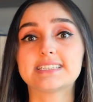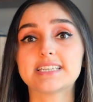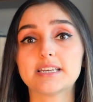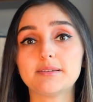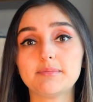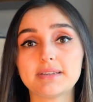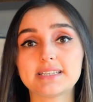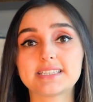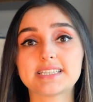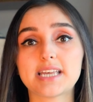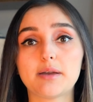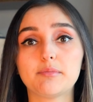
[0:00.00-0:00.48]

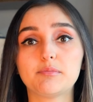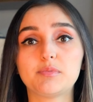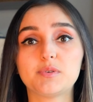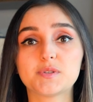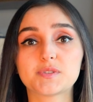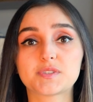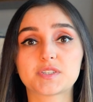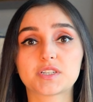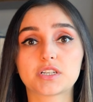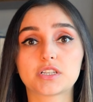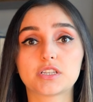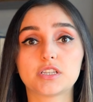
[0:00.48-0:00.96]
Some
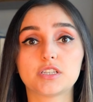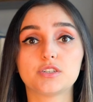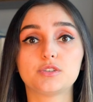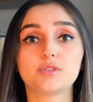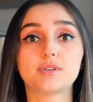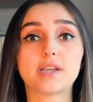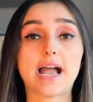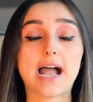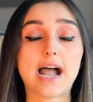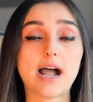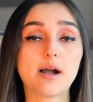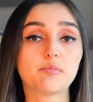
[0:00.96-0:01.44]
examples
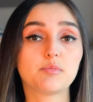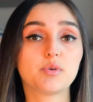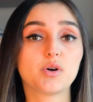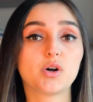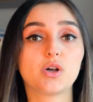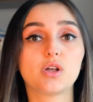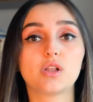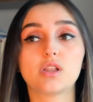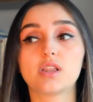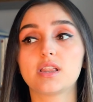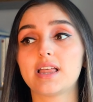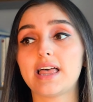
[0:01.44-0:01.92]
include
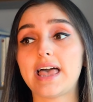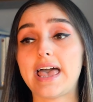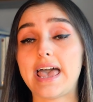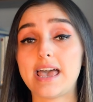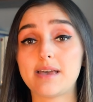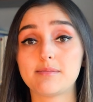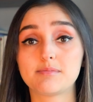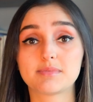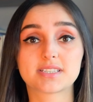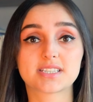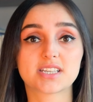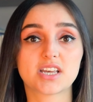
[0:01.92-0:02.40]
Apple,
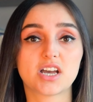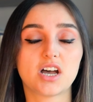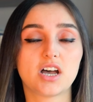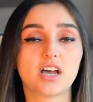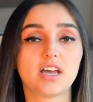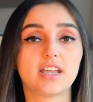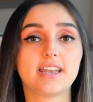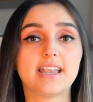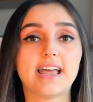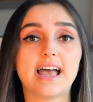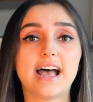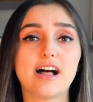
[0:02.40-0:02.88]

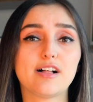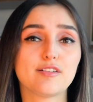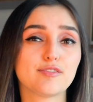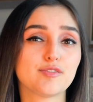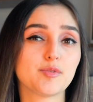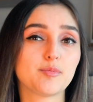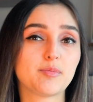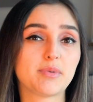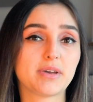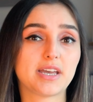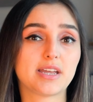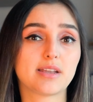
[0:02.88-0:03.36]
Amazon,
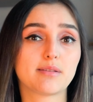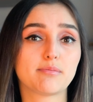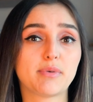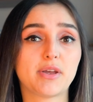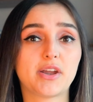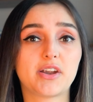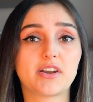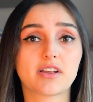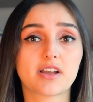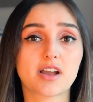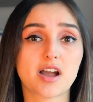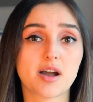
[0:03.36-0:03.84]
Alphabet,
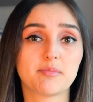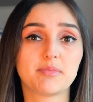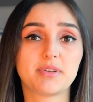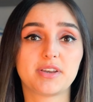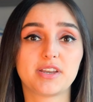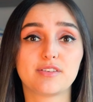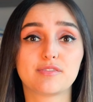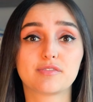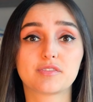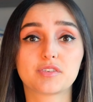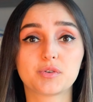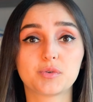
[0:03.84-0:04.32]
parent
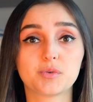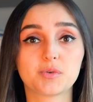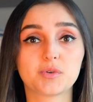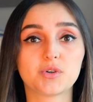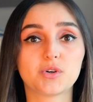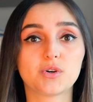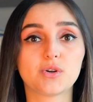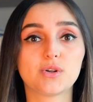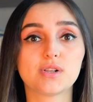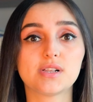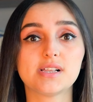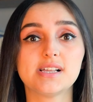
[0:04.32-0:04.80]
company of
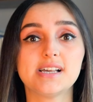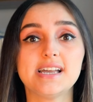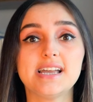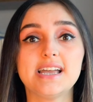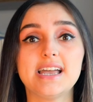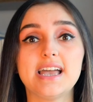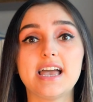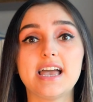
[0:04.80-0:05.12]
Google,